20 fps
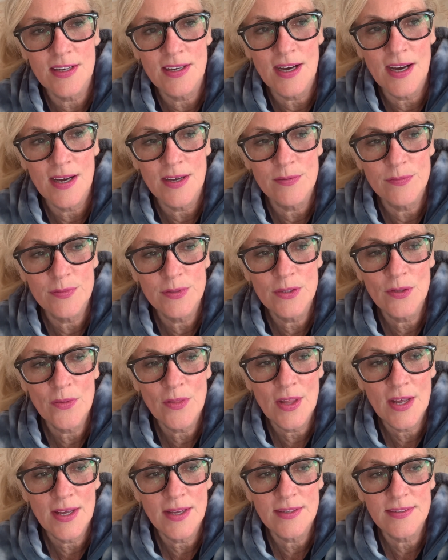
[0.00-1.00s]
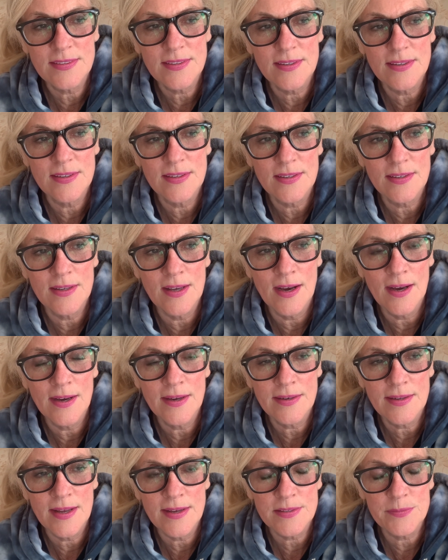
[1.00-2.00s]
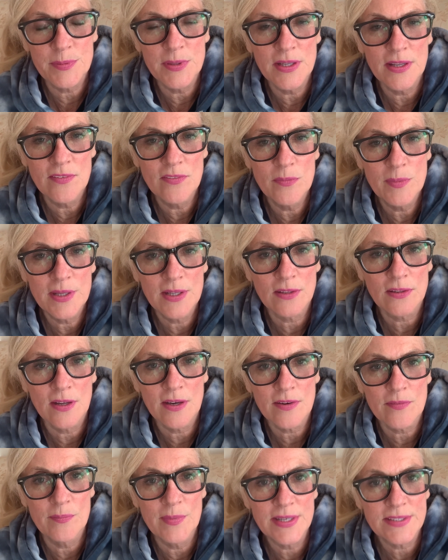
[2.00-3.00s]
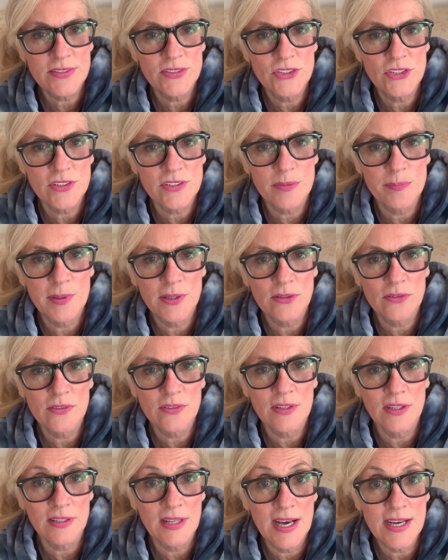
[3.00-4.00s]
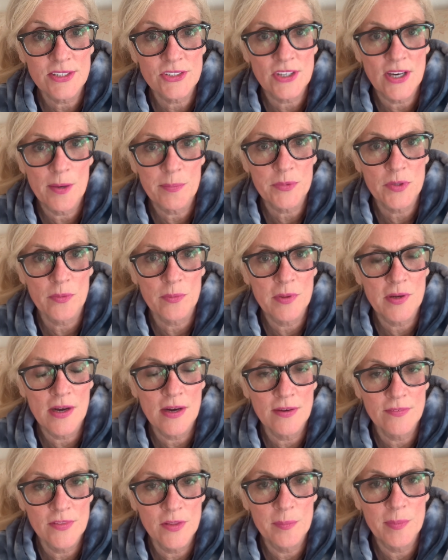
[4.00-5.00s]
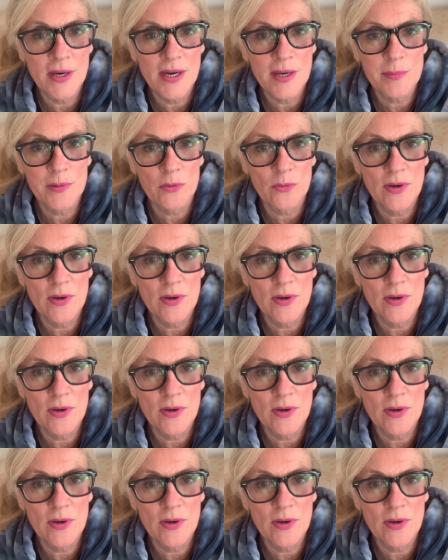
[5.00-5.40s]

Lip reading: I feel that God has been giving me a lot of messages about the last chapter of the Bible,